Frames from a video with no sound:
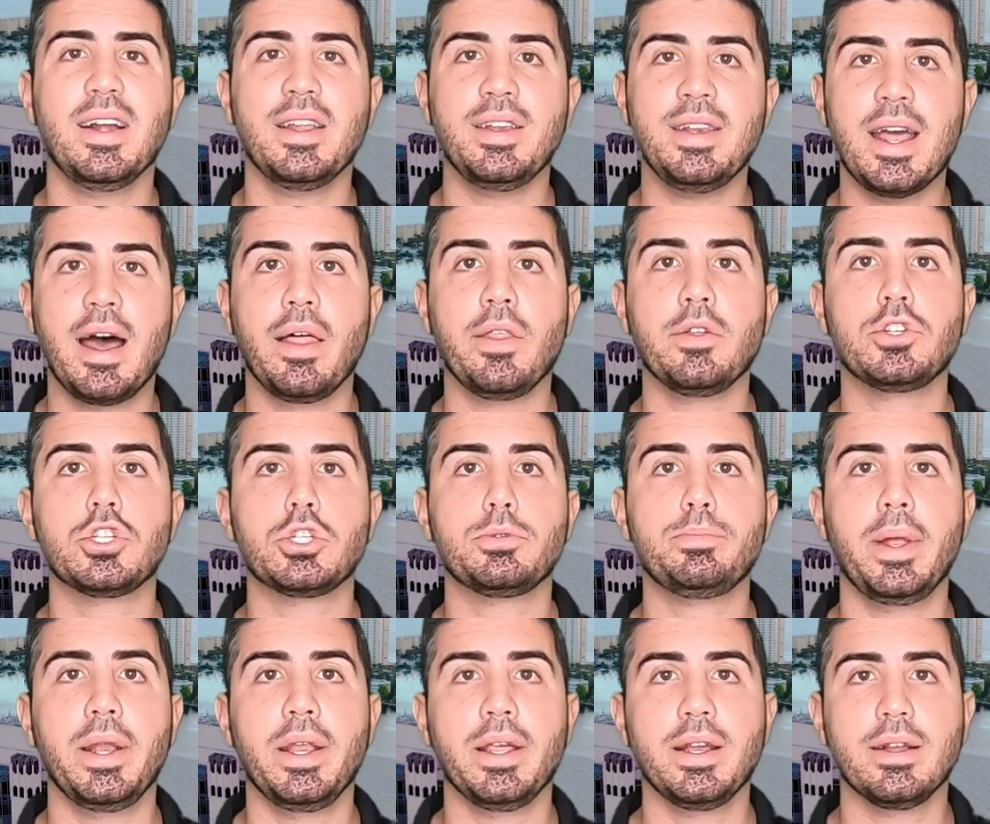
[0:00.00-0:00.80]
Now that you're
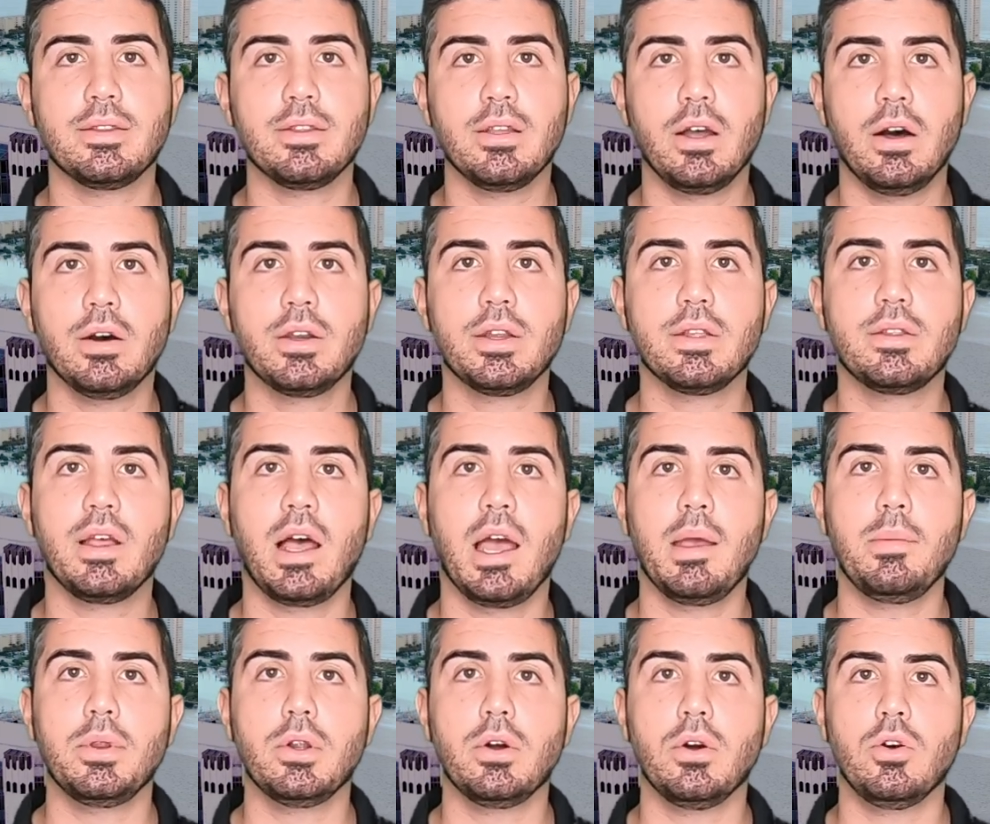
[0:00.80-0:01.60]
spending a ton of
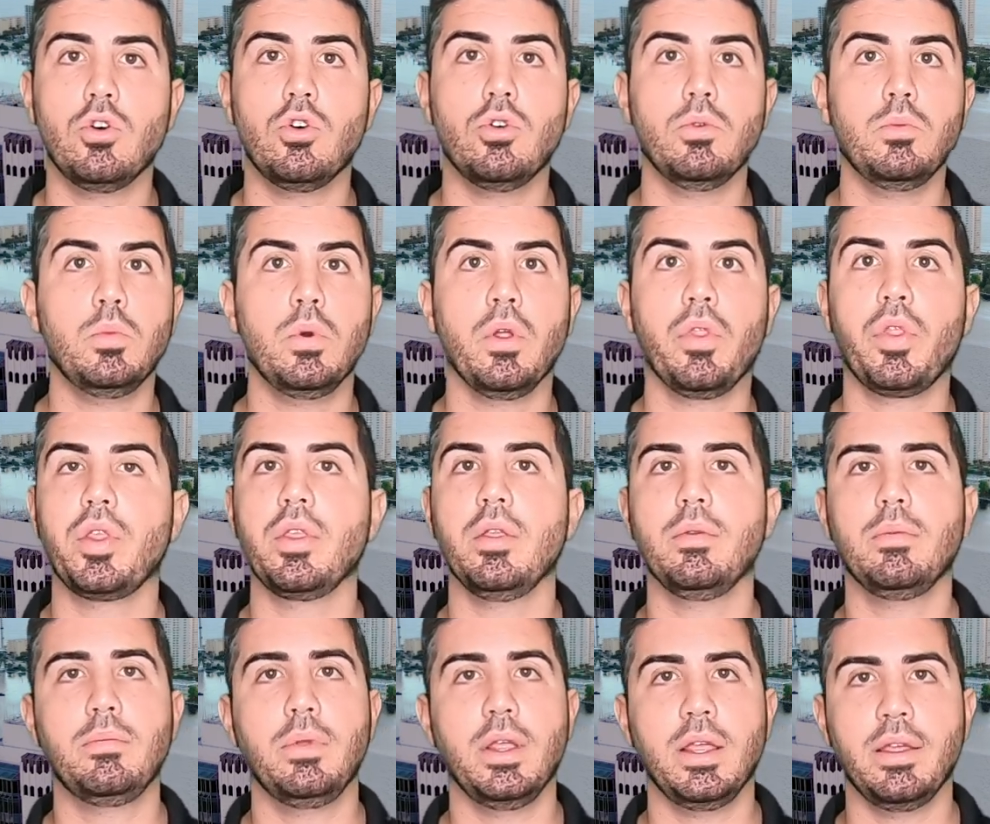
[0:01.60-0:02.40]
time at home
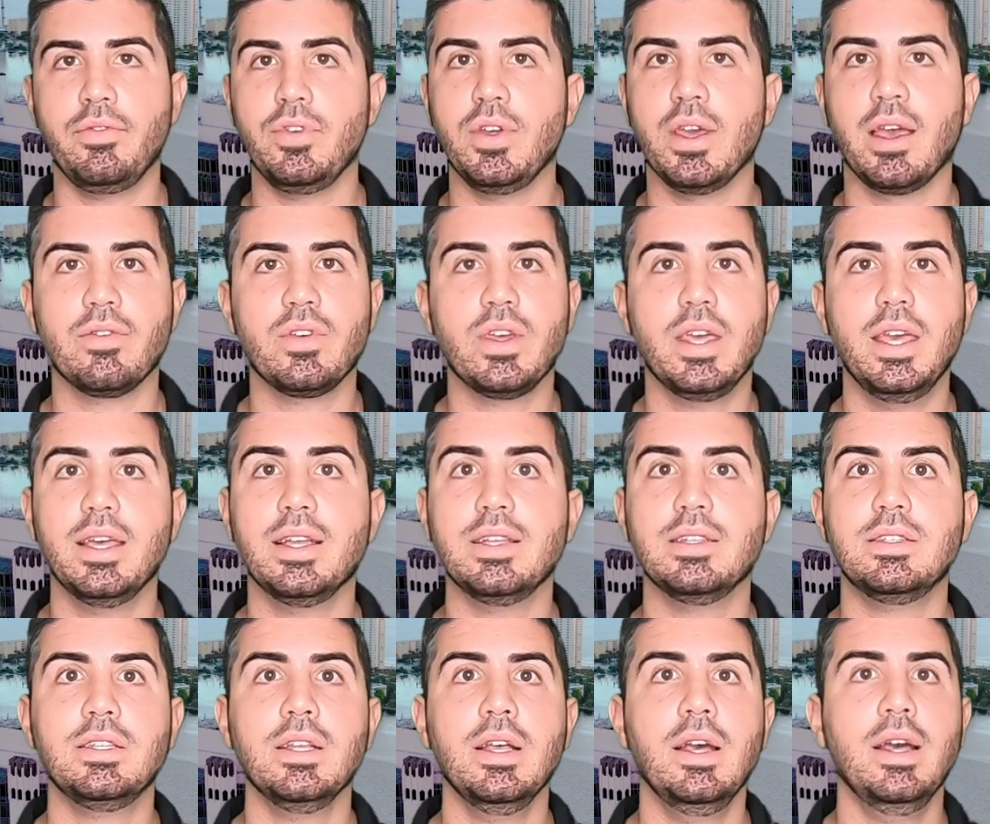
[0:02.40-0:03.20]
with, if you have
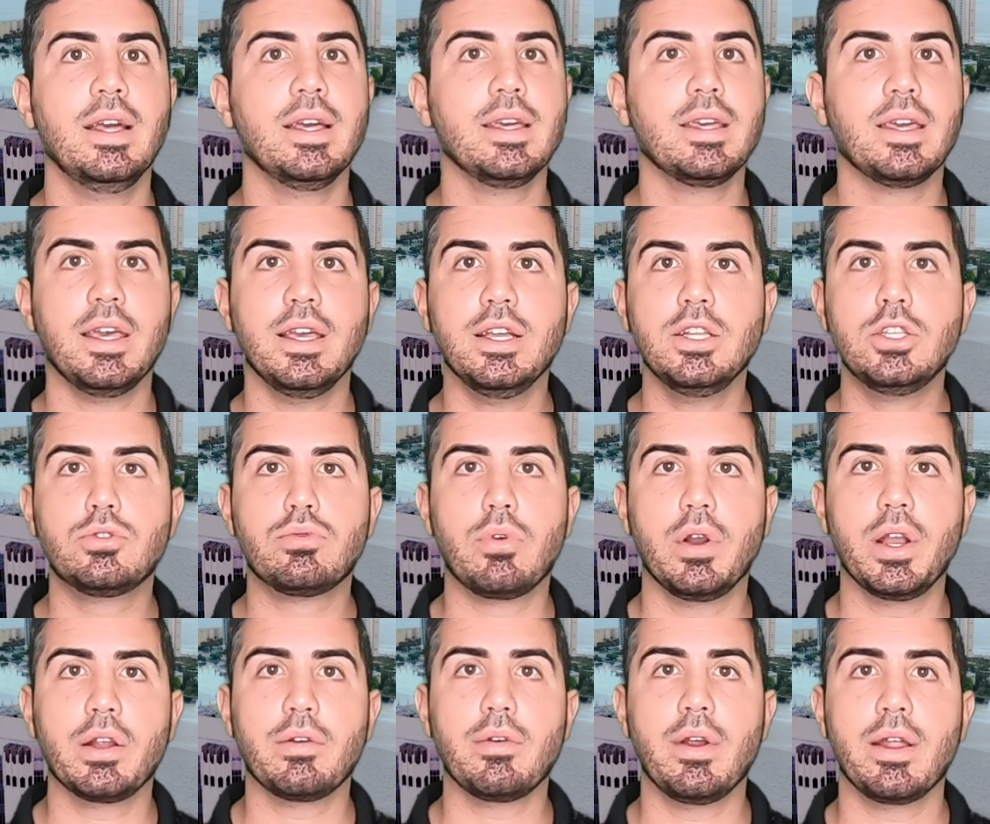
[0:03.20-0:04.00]
kids
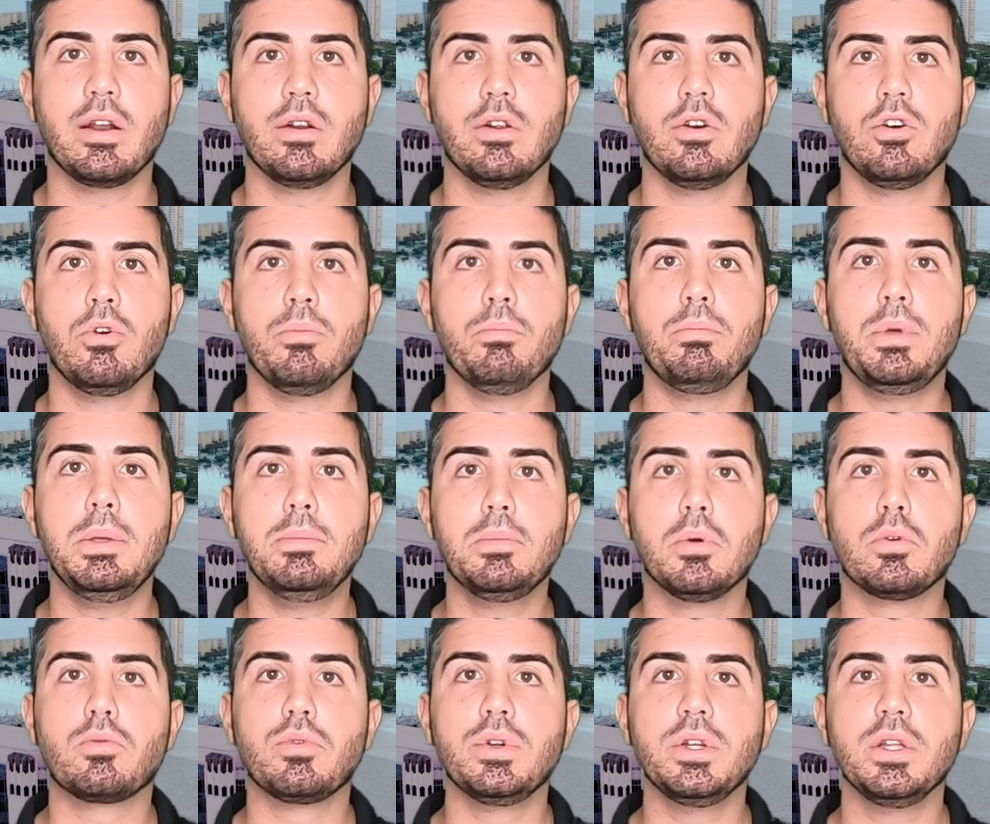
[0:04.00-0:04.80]
running around at home,
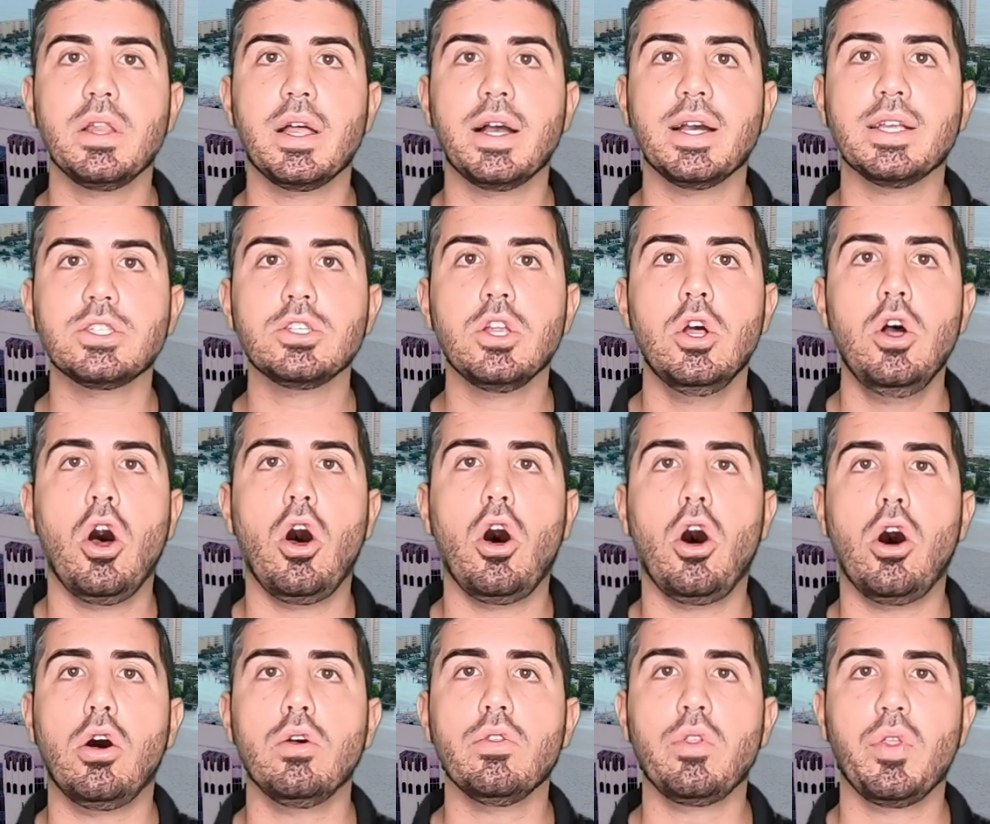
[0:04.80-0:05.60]
people realize
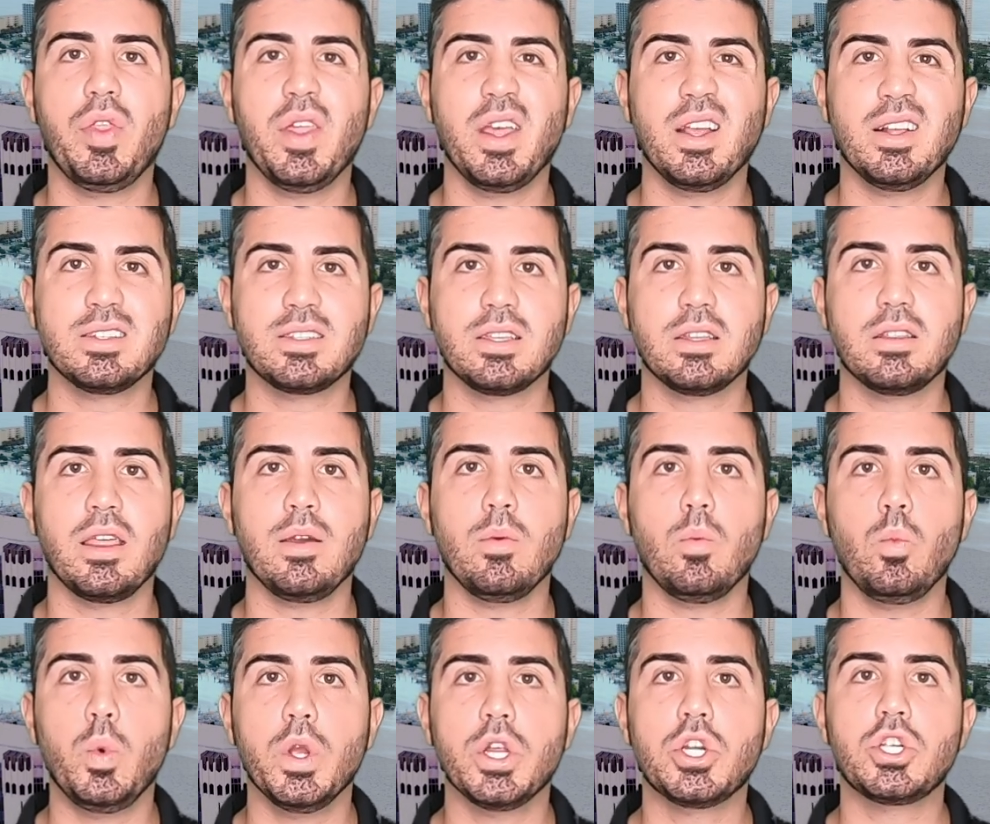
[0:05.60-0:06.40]
all the things that
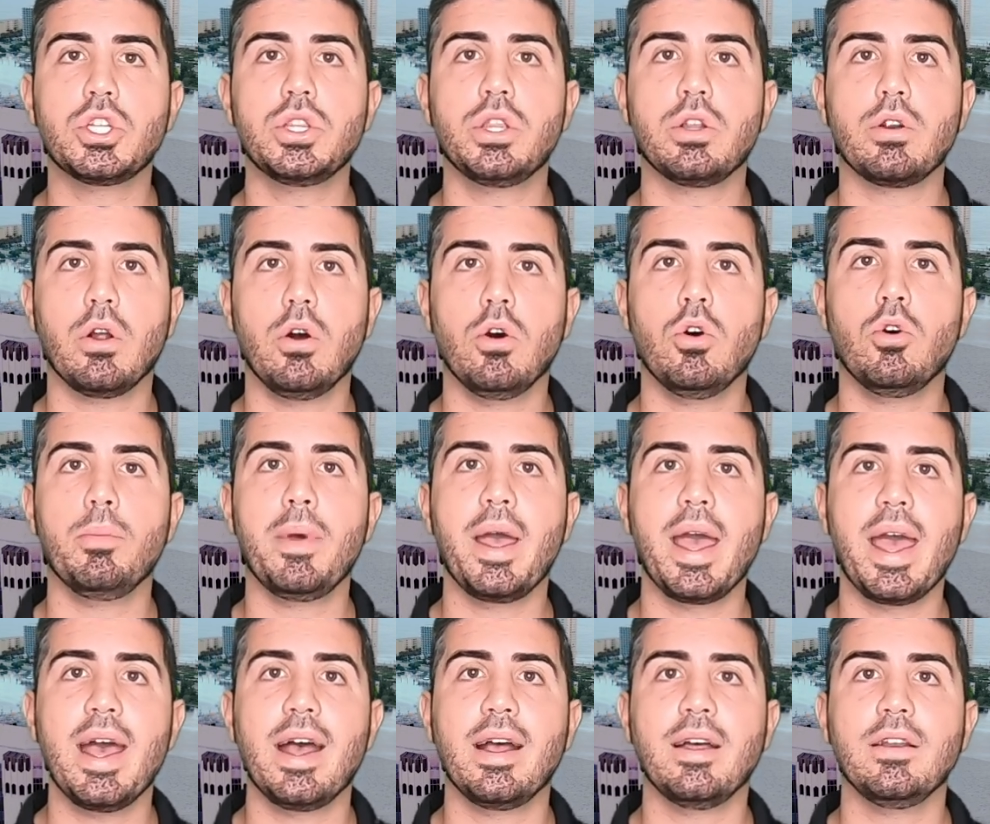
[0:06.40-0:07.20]
they wish their home
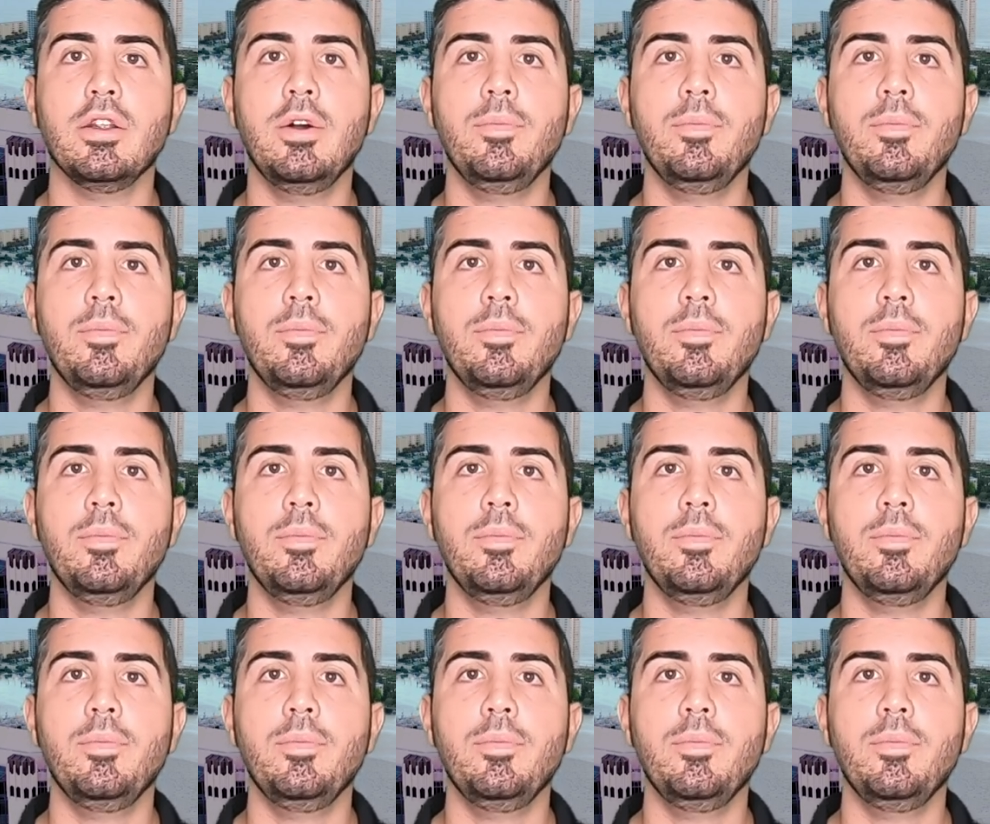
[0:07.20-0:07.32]
had.